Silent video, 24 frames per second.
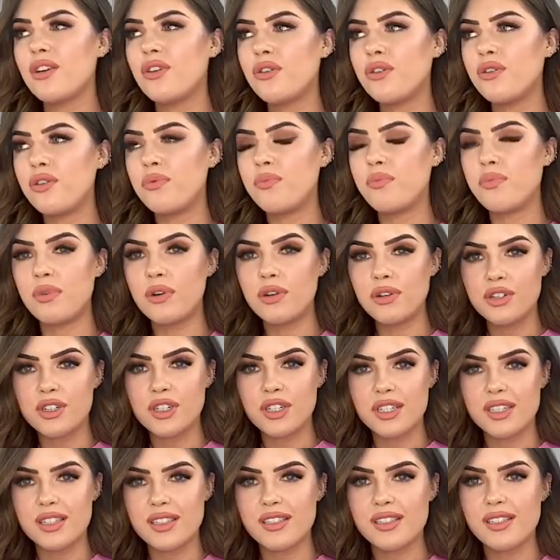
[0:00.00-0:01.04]
good
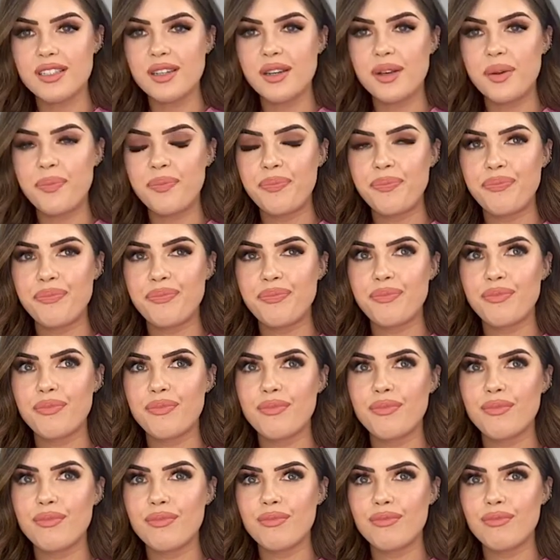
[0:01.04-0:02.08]
brushes,
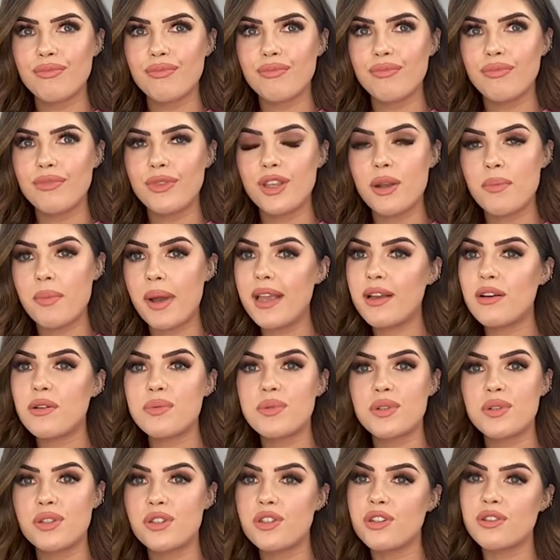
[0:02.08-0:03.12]
your makeup
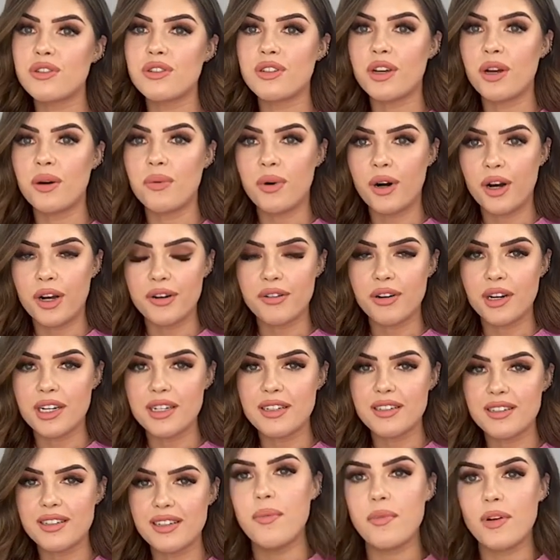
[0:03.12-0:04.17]
just doesn't go on right.
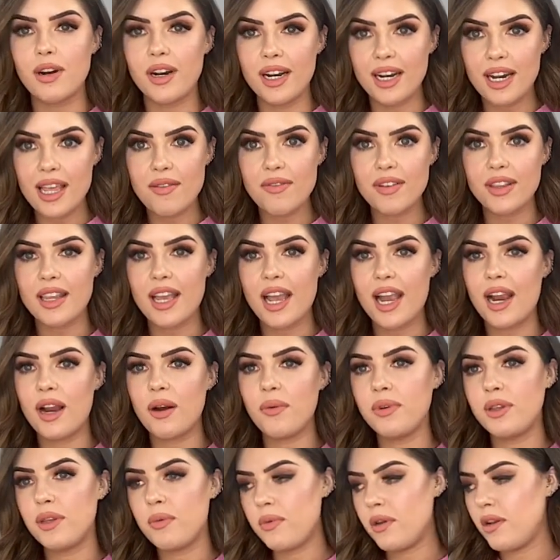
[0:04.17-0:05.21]
I'm going to leave it there
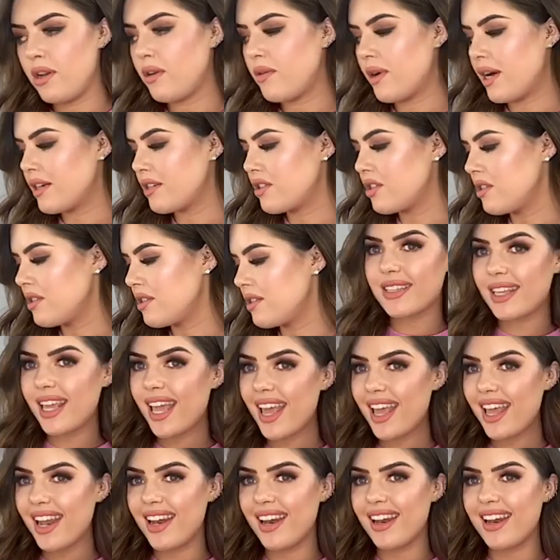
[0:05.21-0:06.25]
with the beauty questions.
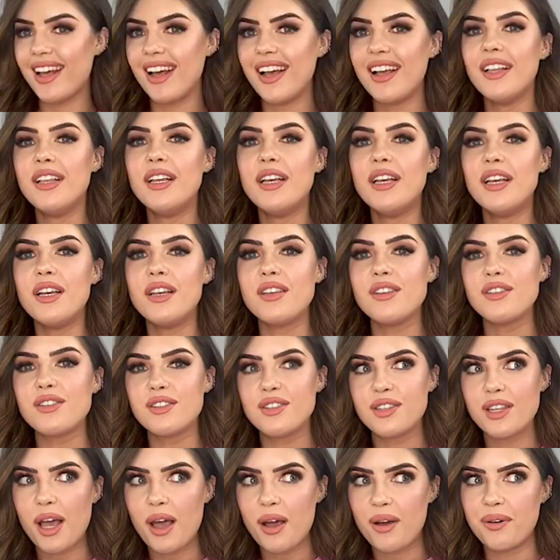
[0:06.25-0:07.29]
Skin.
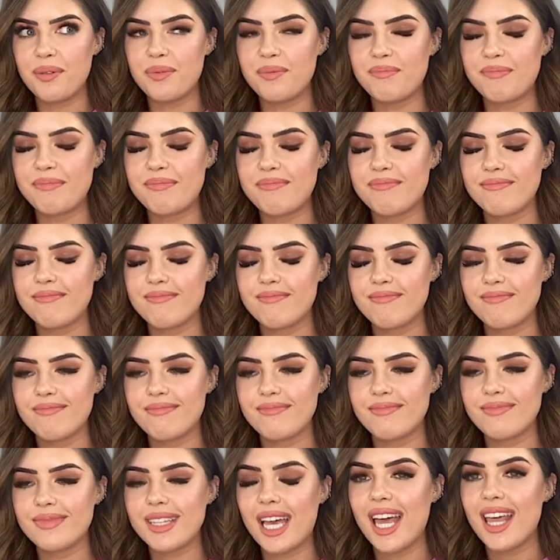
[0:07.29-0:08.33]
So
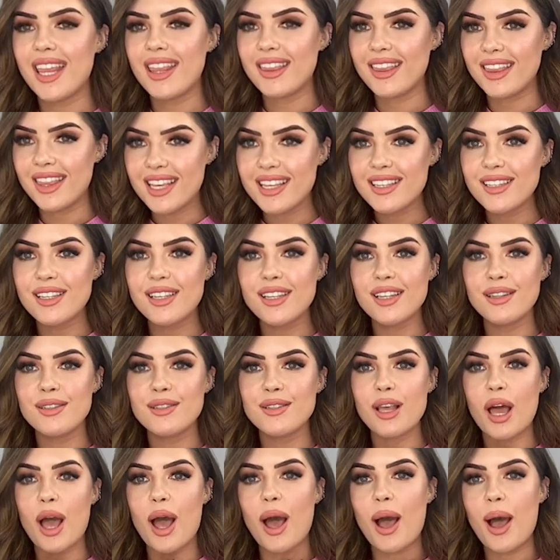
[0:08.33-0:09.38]
this
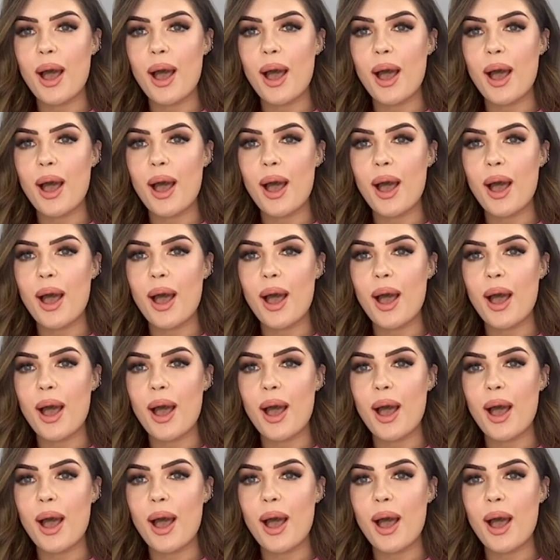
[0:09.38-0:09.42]
is